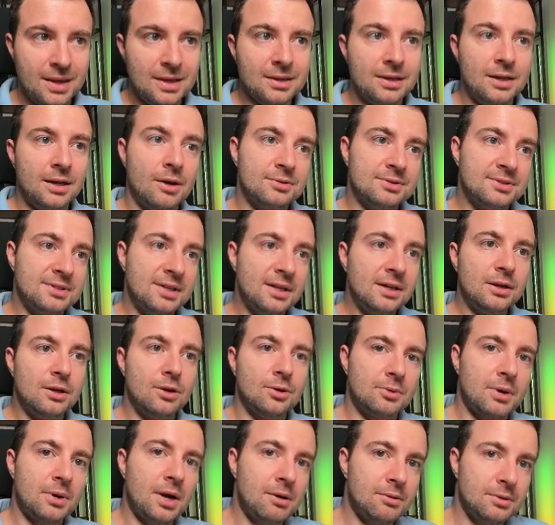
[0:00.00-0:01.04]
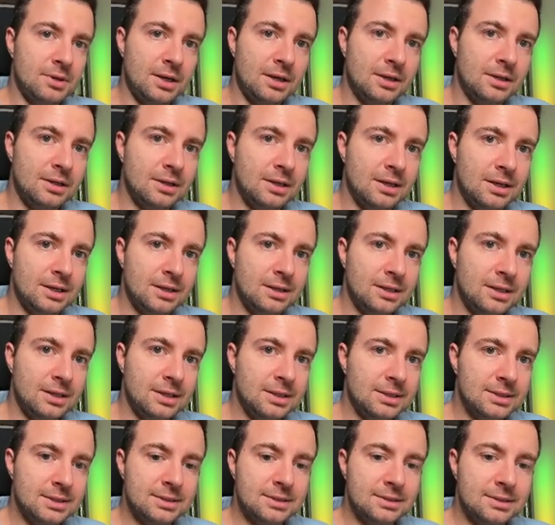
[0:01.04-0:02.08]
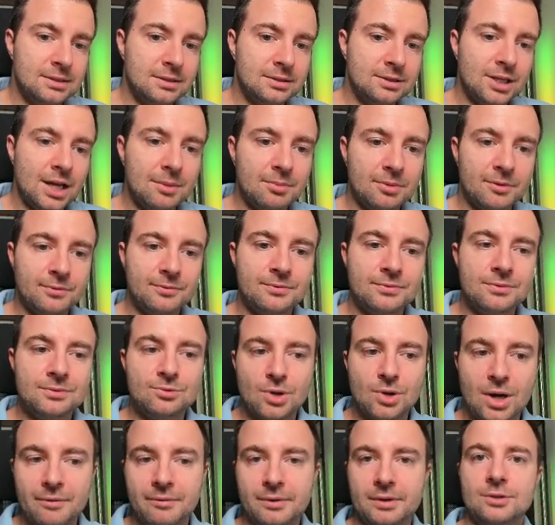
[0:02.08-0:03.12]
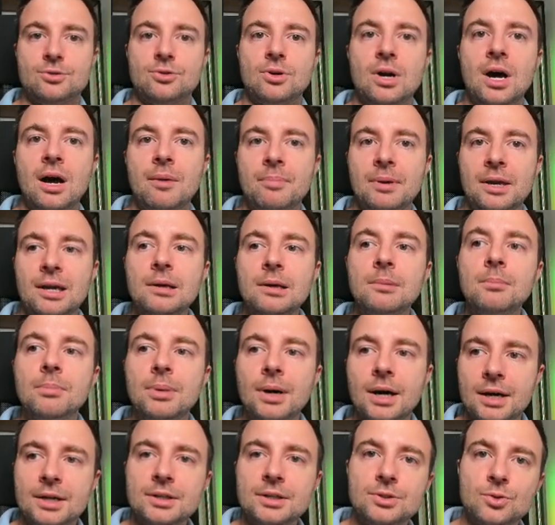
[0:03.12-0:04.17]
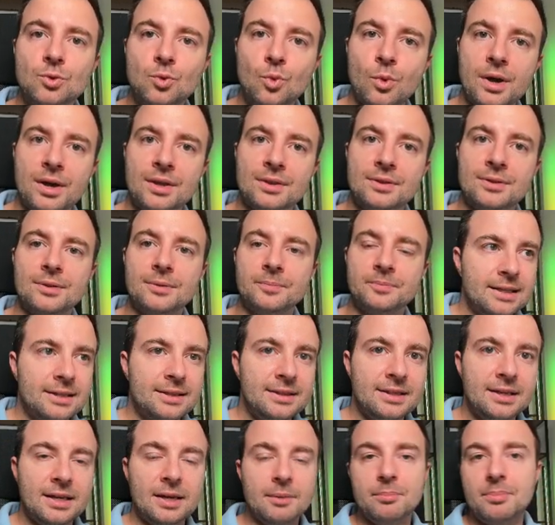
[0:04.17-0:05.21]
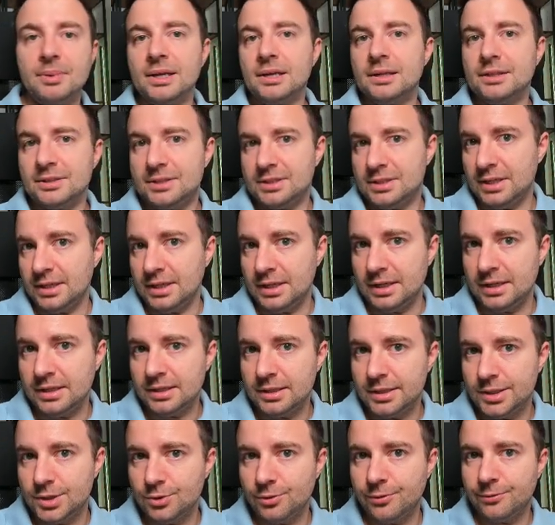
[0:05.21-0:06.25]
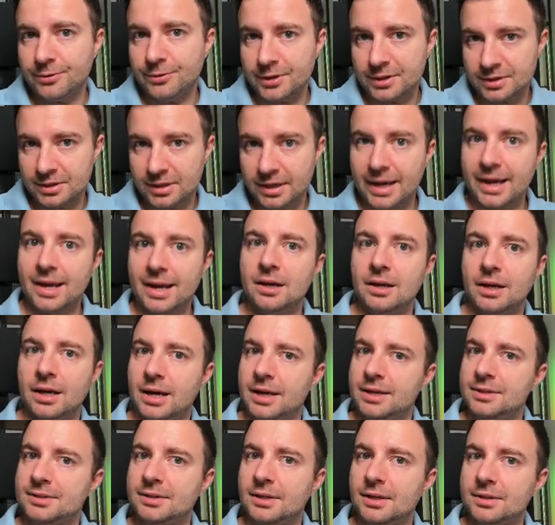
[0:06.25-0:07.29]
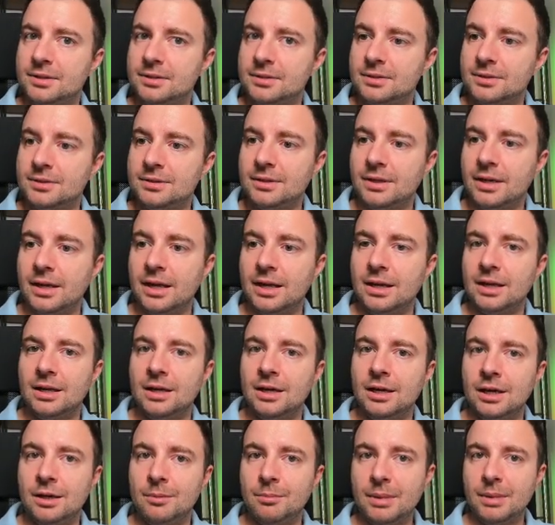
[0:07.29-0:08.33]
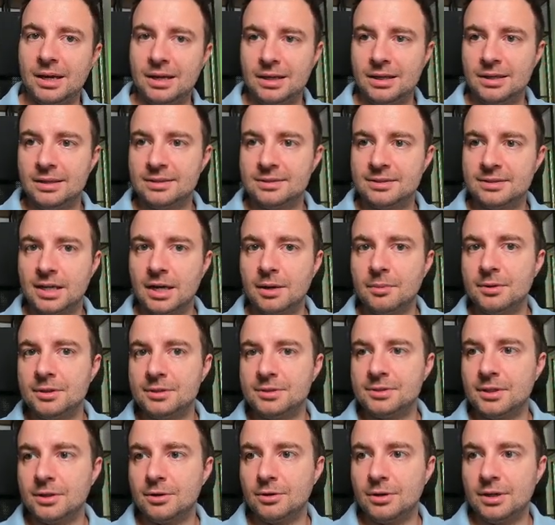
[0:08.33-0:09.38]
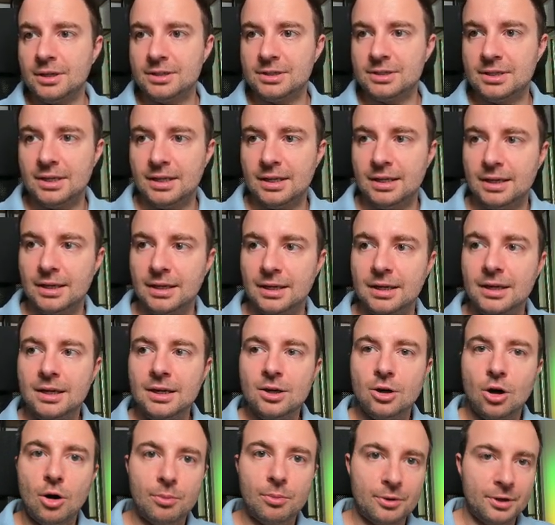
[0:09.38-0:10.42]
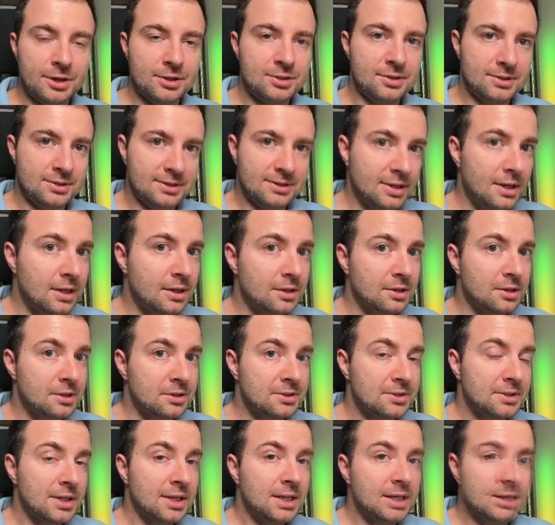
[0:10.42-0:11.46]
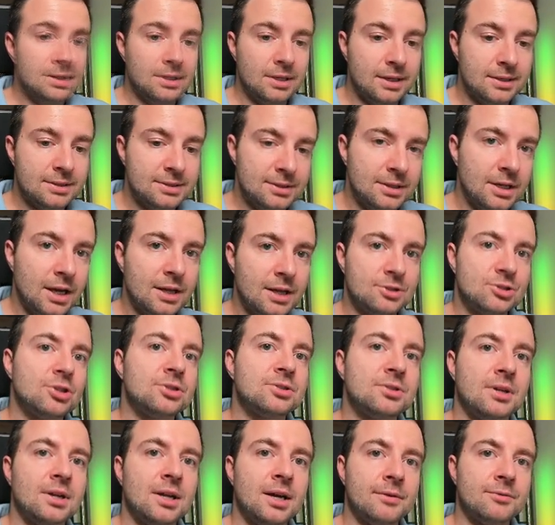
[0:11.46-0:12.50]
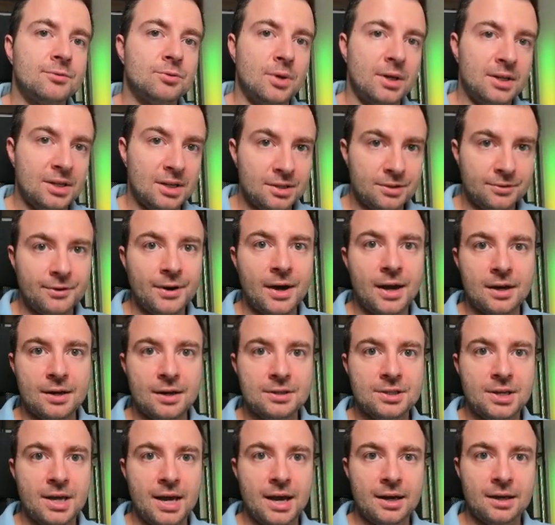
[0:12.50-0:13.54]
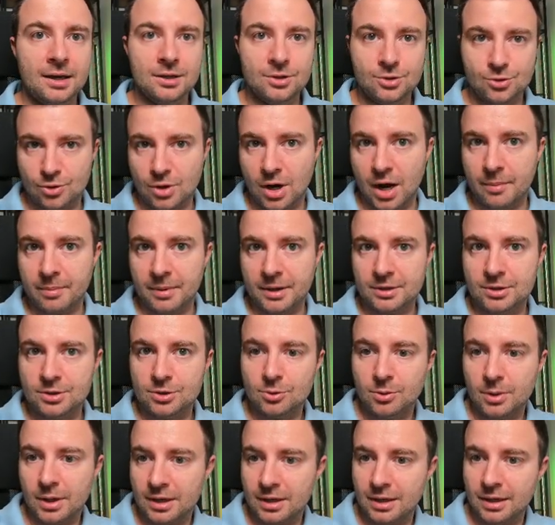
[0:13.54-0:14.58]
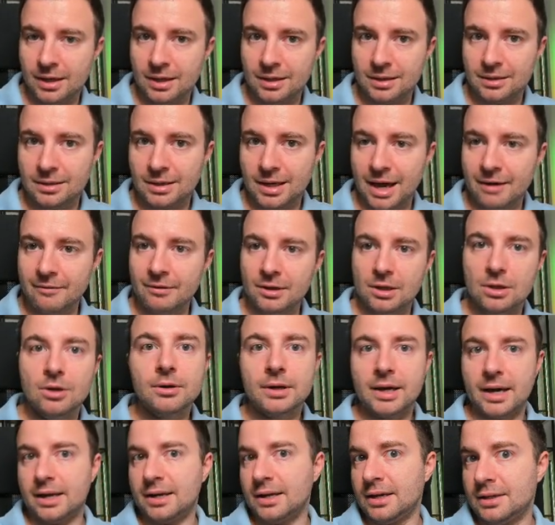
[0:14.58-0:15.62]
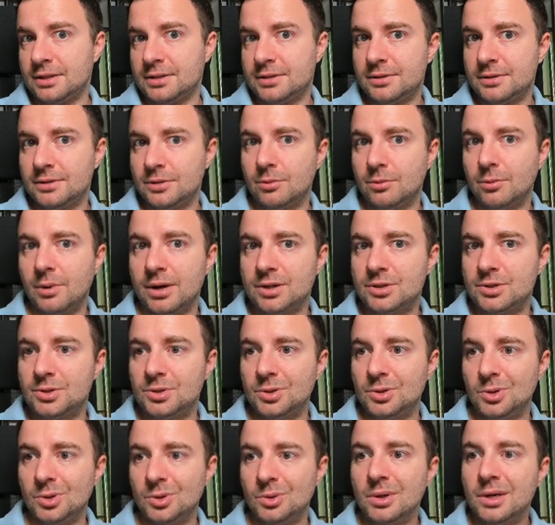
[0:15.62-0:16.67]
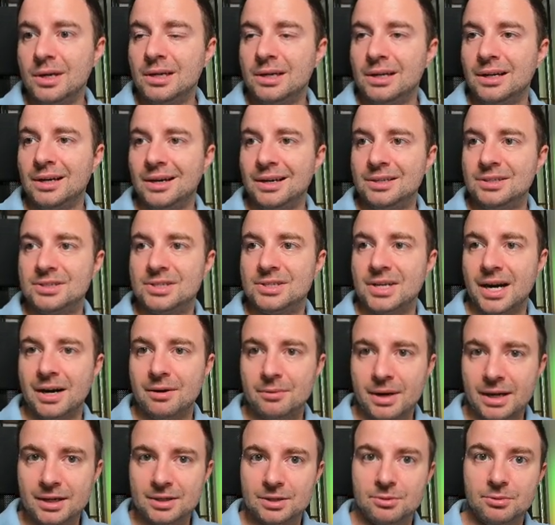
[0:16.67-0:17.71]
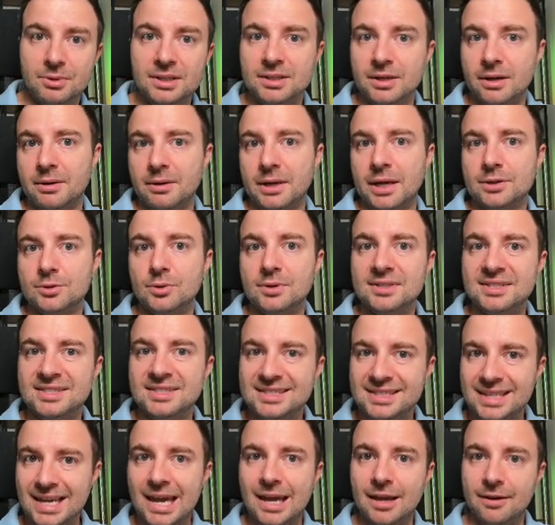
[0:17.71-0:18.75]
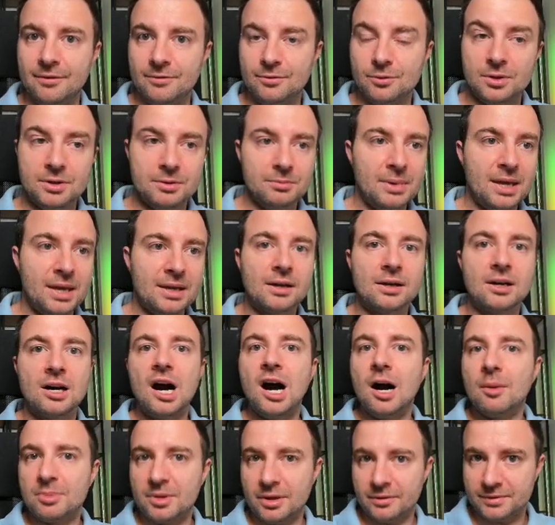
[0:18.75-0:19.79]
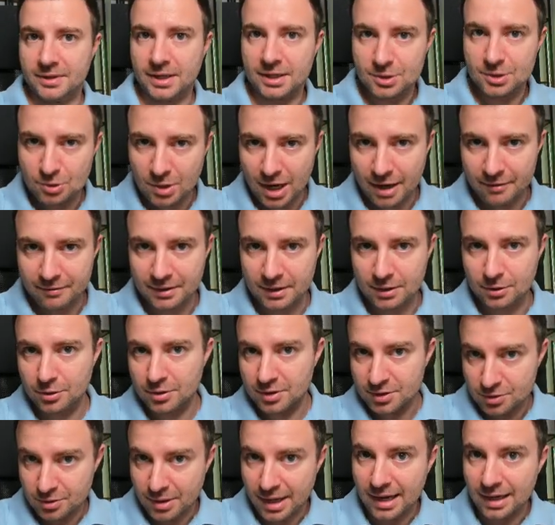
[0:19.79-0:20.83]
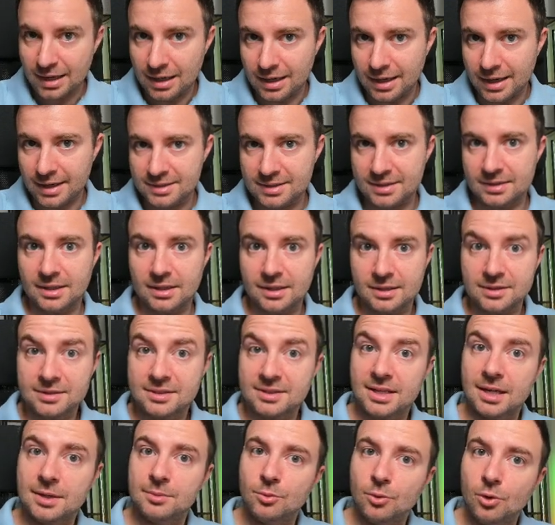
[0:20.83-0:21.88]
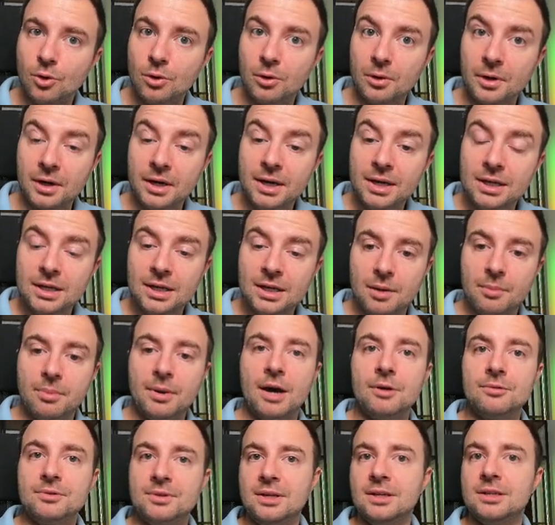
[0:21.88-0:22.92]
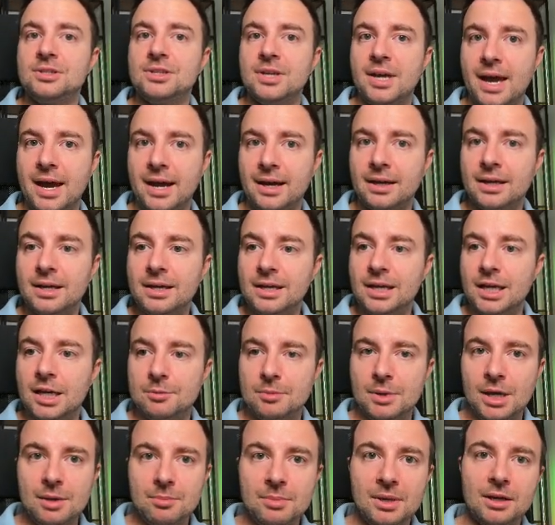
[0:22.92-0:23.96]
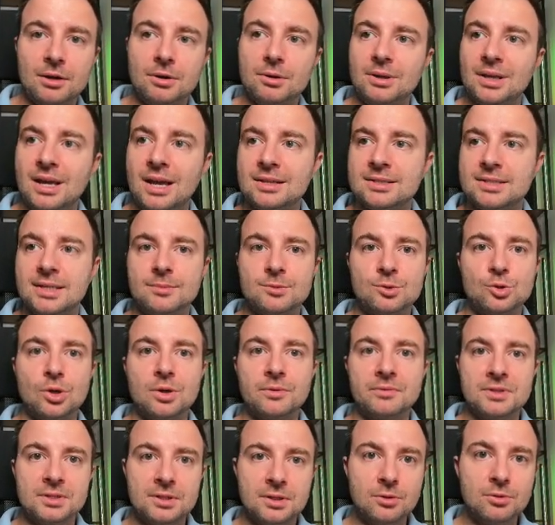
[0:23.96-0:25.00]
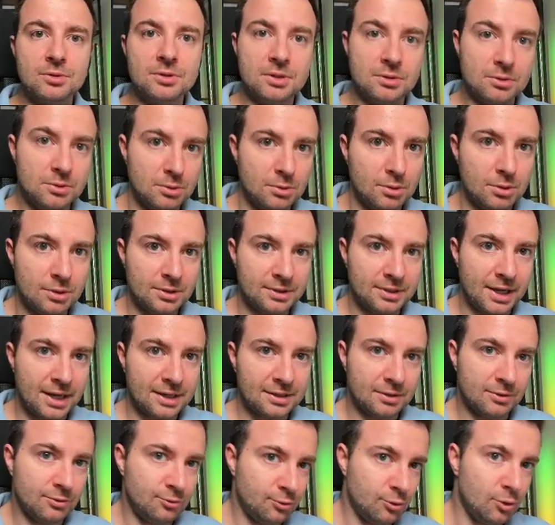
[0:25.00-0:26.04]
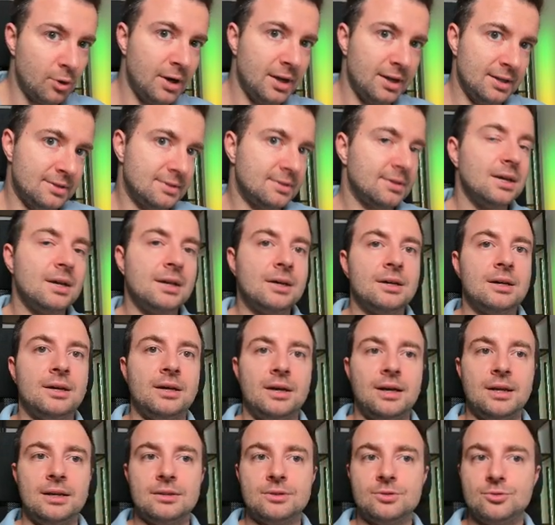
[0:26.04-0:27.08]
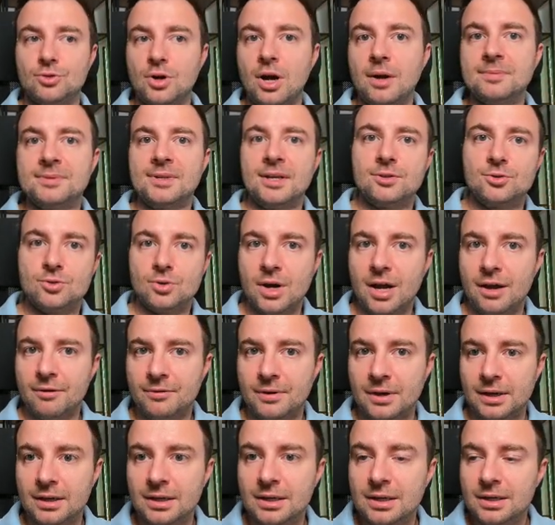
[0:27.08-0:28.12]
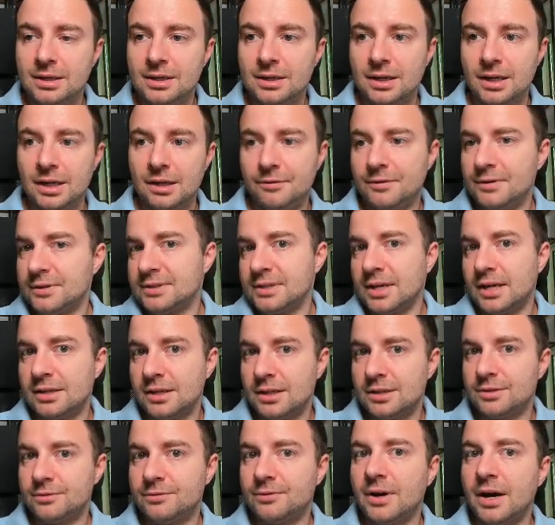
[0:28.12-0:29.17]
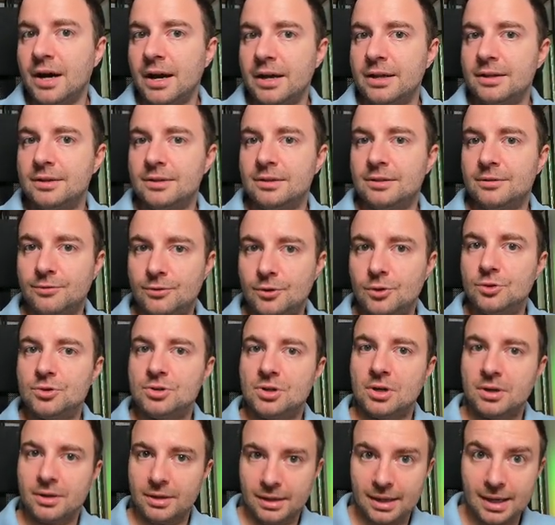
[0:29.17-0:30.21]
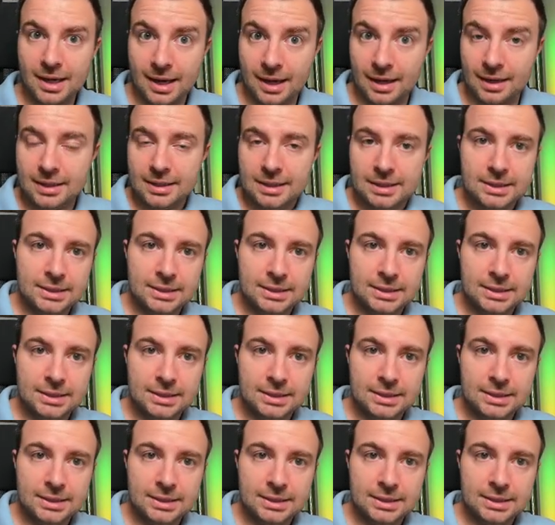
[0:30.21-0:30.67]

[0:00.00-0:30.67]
now, sinkhole routing uh, is a type of traffic dropping, but with the ability to further analyze it. And uh, many cybersecurity operation centers, it's not just enough to identify an attack and drop it. You want to have a look at it. You want to uh, direct, redirect, or save, or make a copy of that traffic in order to analyze it and understand more about the attack, and maybe create some sort of security rule that avoids and drops that traffic if it's identified in the future again.